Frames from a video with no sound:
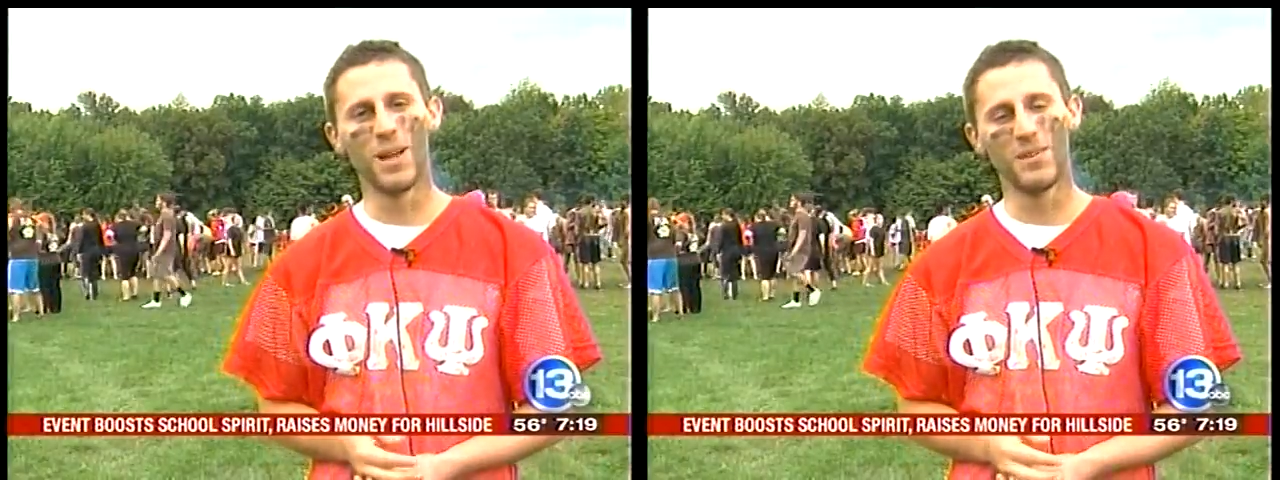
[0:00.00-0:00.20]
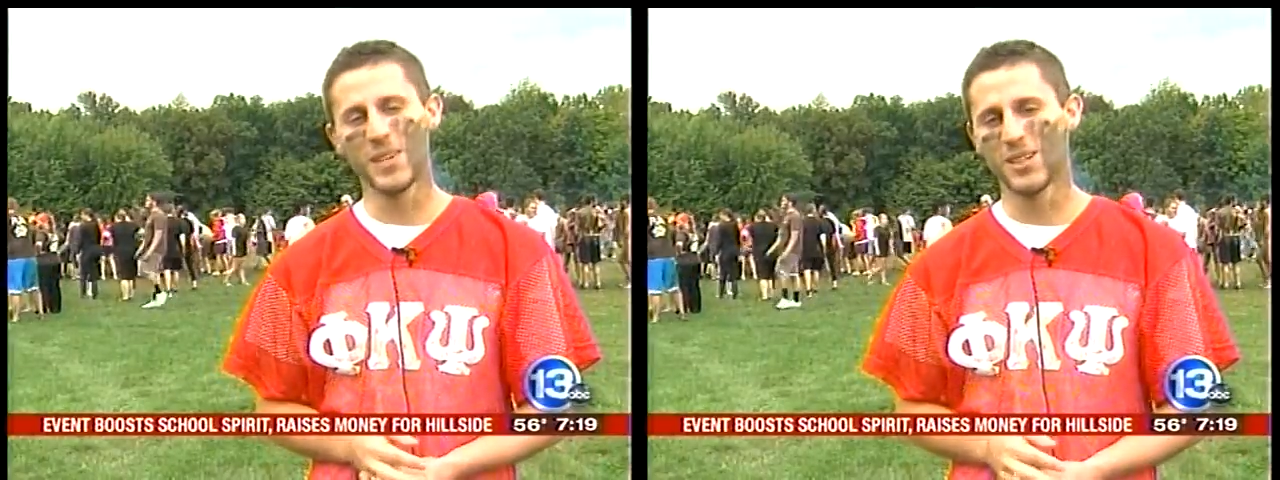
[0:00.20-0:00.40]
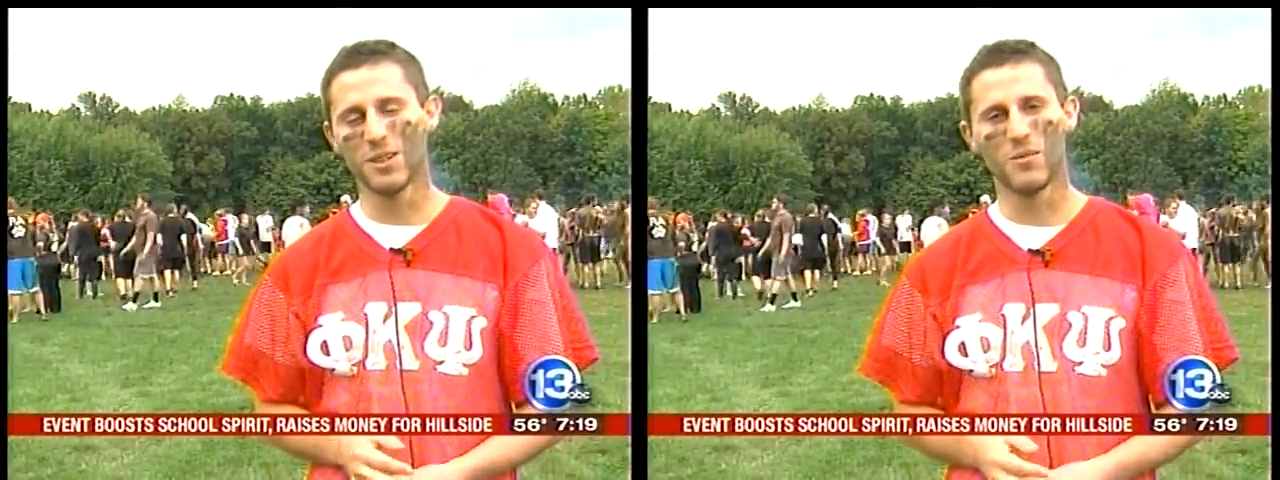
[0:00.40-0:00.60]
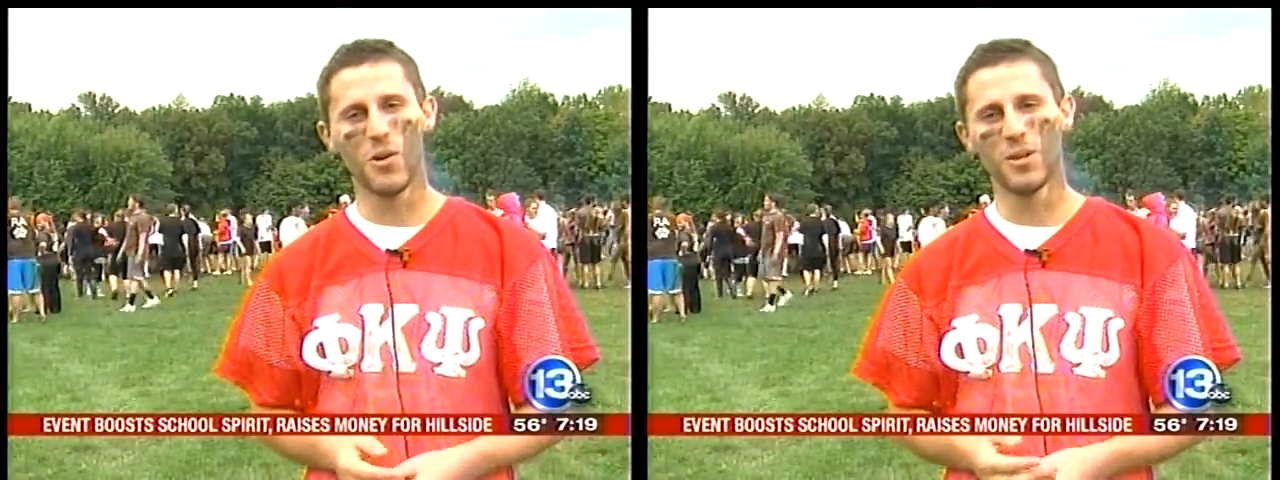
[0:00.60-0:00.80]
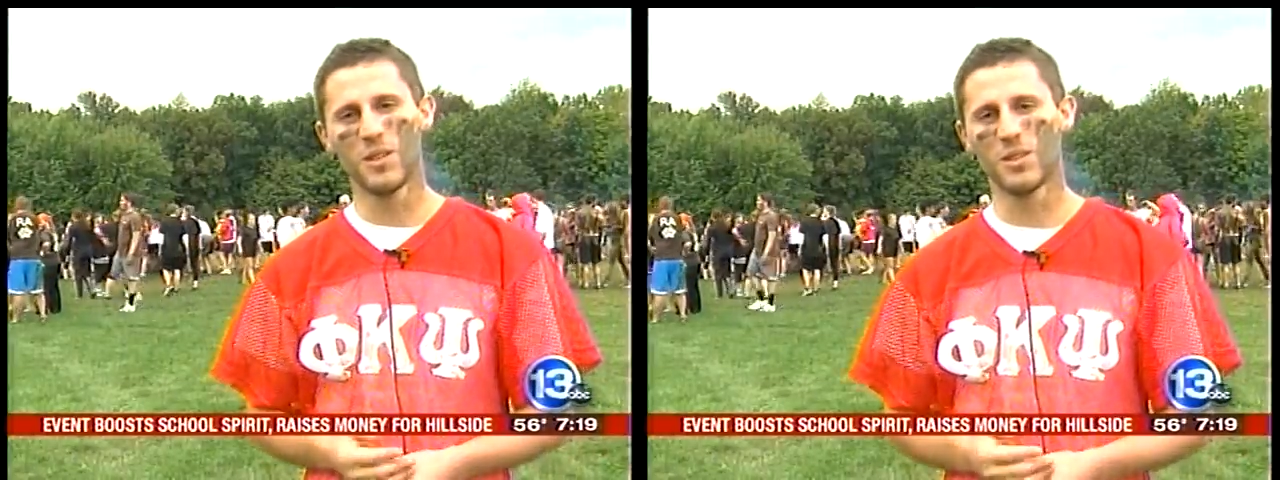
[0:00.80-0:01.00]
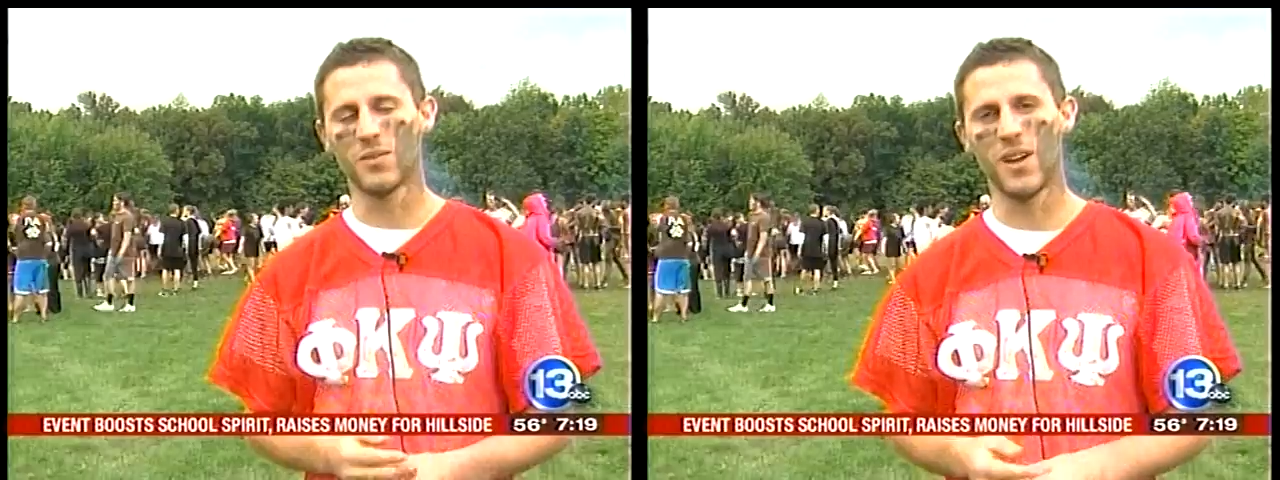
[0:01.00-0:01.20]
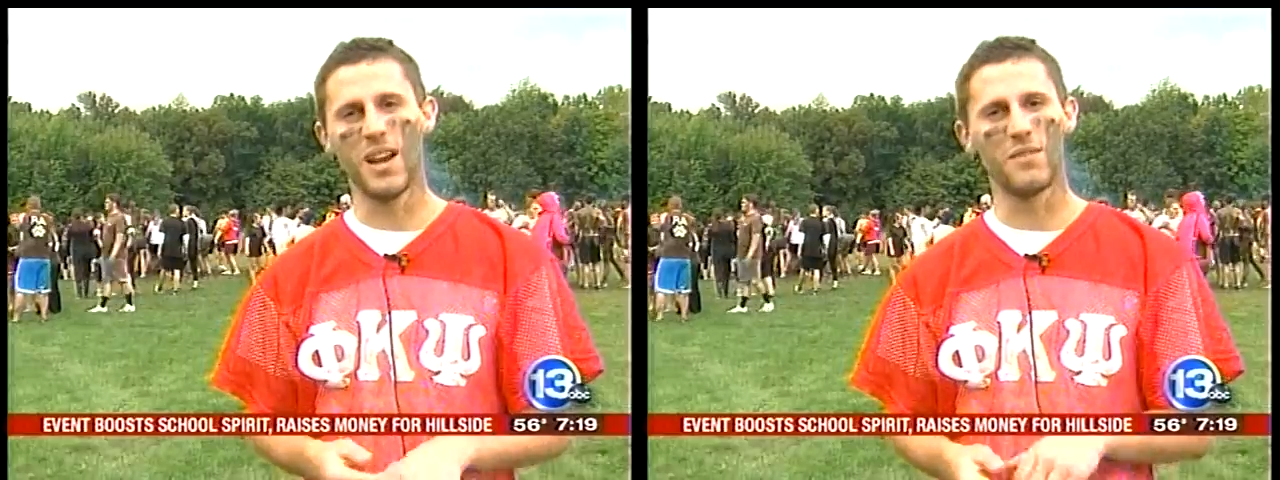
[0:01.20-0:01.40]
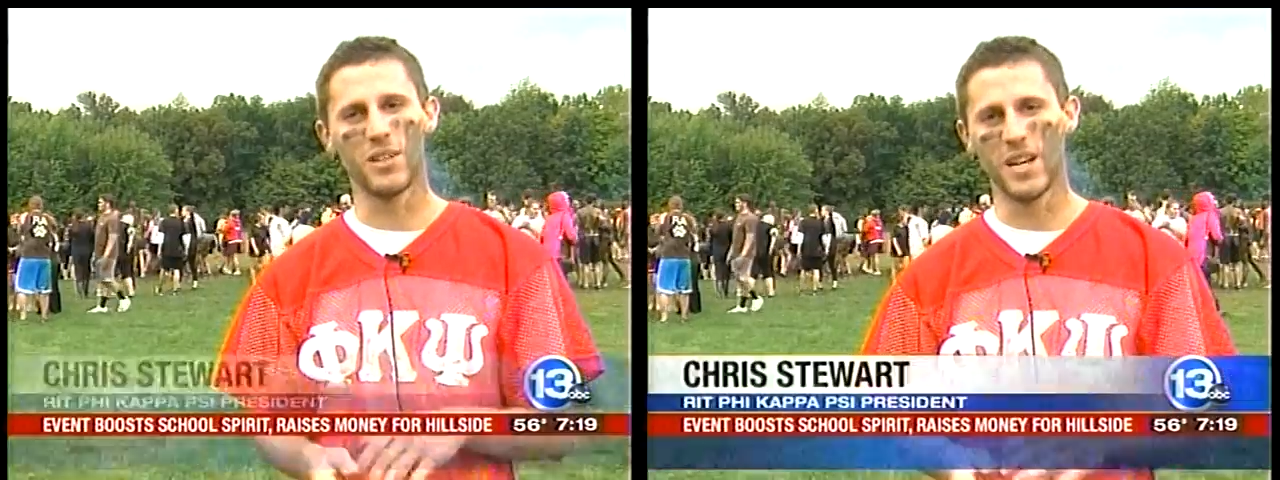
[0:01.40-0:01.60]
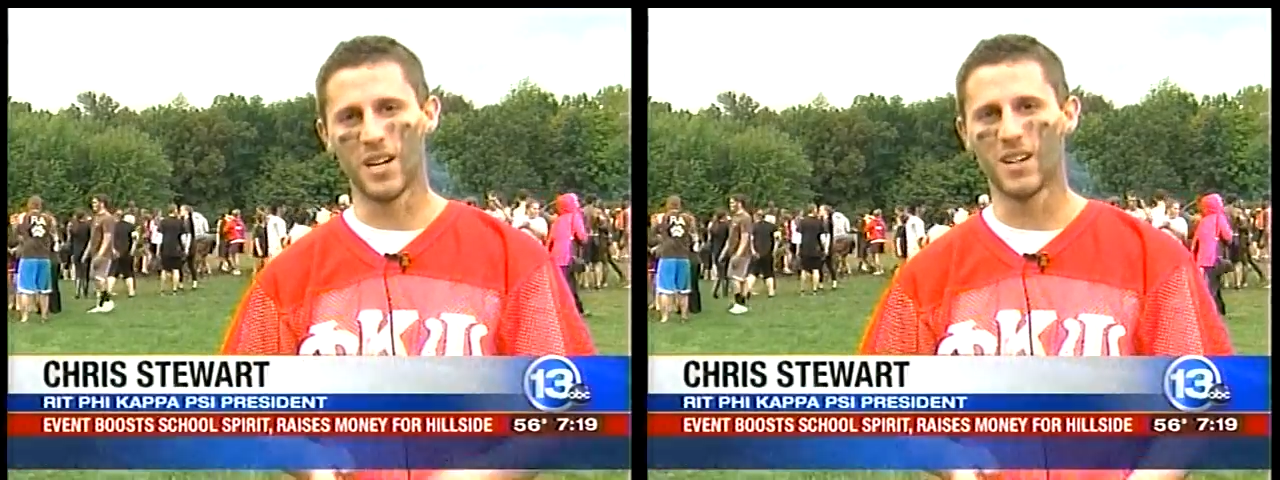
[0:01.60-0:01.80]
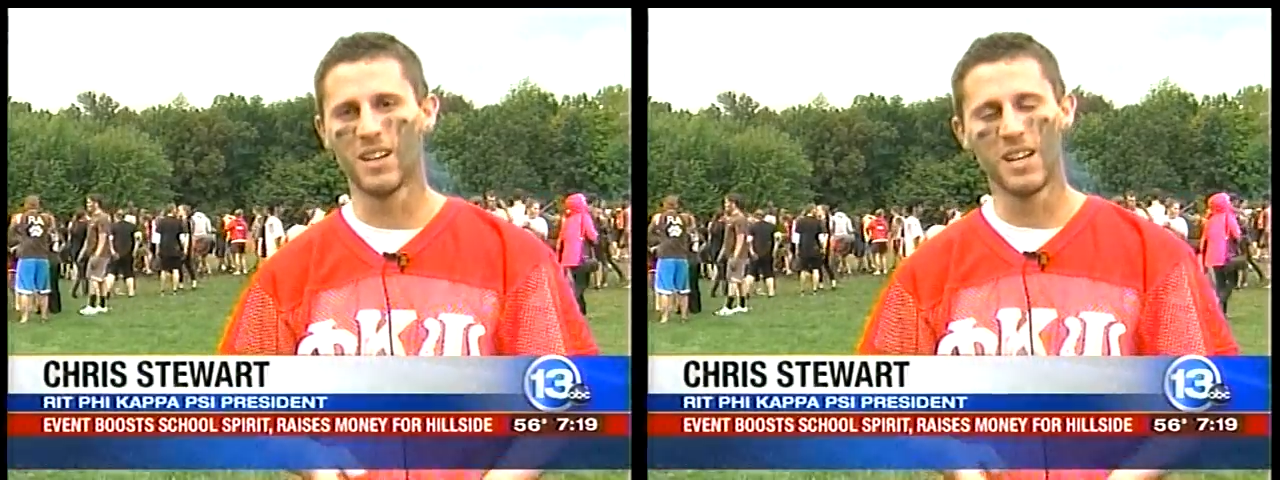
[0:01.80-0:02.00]
love it. They look forward to this event every
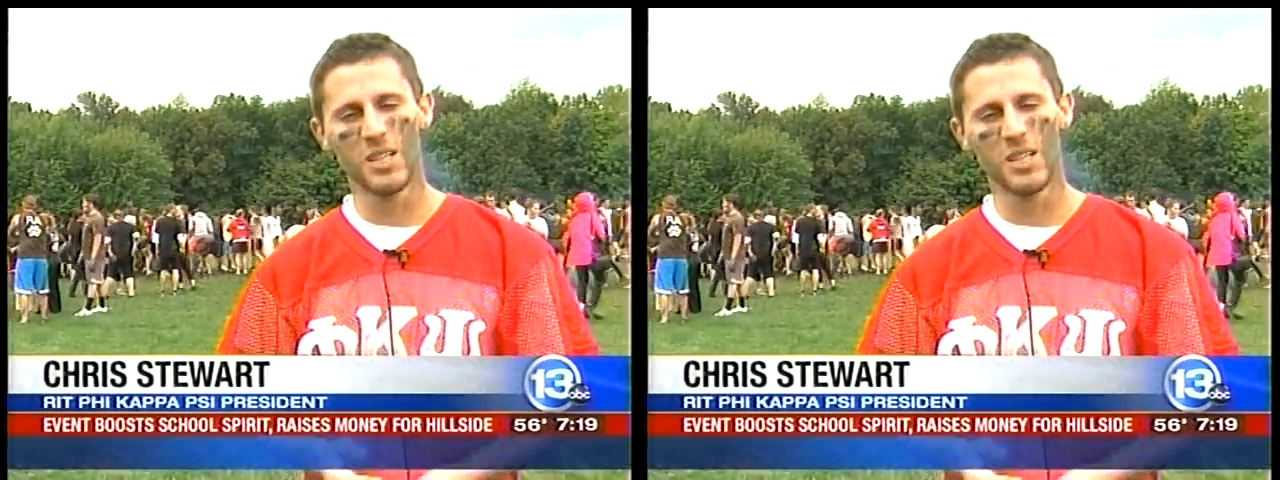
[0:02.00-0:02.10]
year.